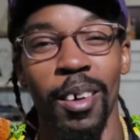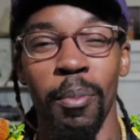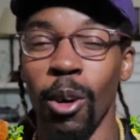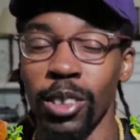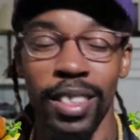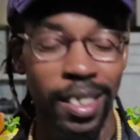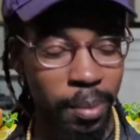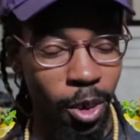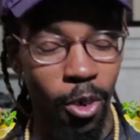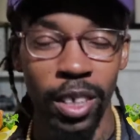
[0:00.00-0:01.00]
Most of
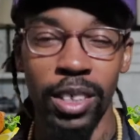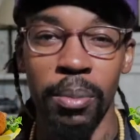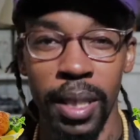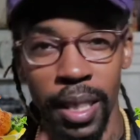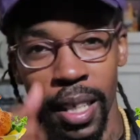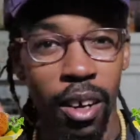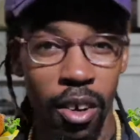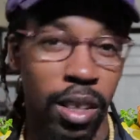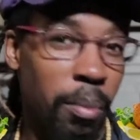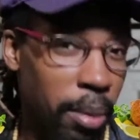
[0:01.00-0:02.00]
them are going to be
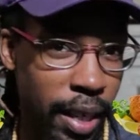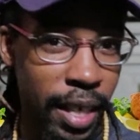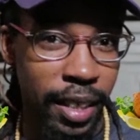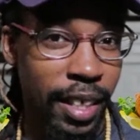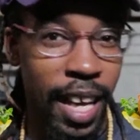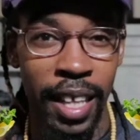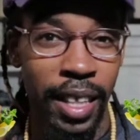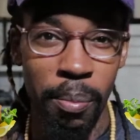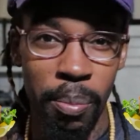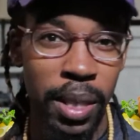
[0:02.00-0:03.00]
on a plate. I
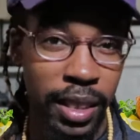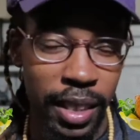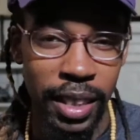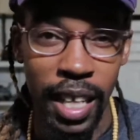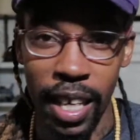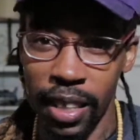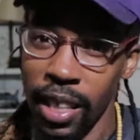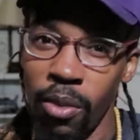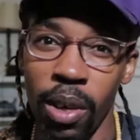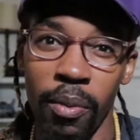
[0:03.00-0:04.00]
think Pidgey is kind of the
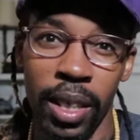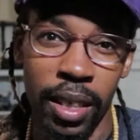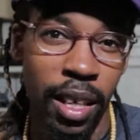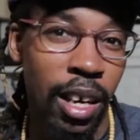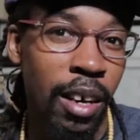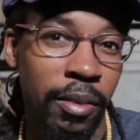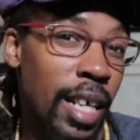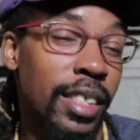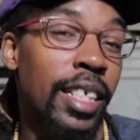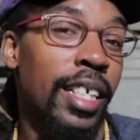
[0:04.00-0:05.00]
equivalent of
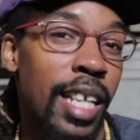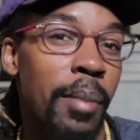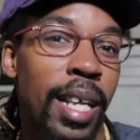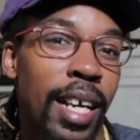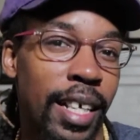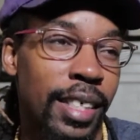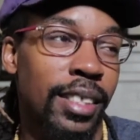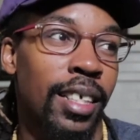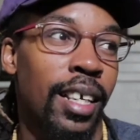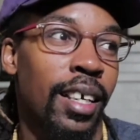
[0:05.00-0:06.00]
a chicken. I mean, I
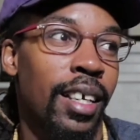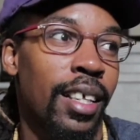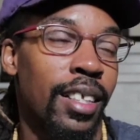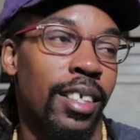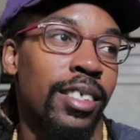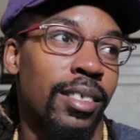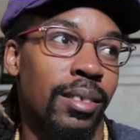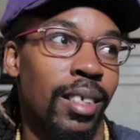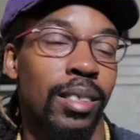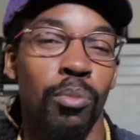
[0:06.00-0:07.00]
guess
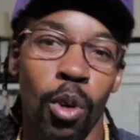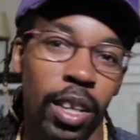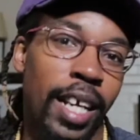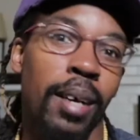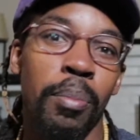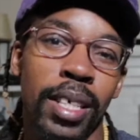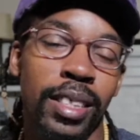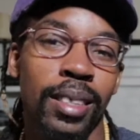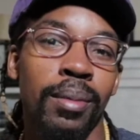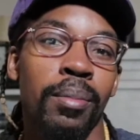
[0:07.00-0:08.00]
it's more like a
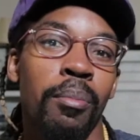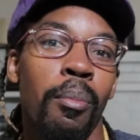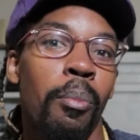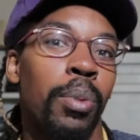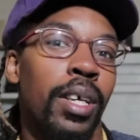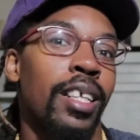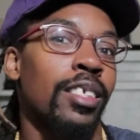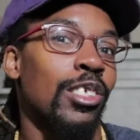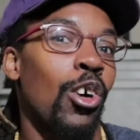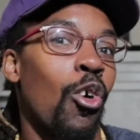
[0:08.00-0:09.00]
pigeon, but
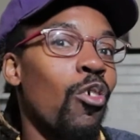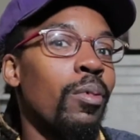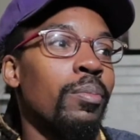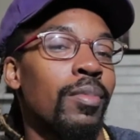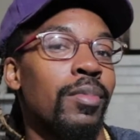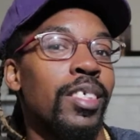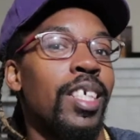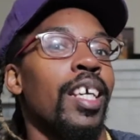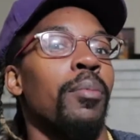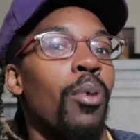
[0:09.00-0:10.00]
there's no
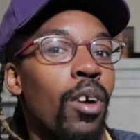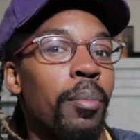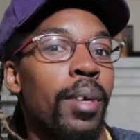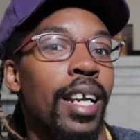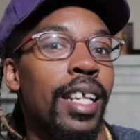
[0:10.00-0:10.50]
chicken Pokemon.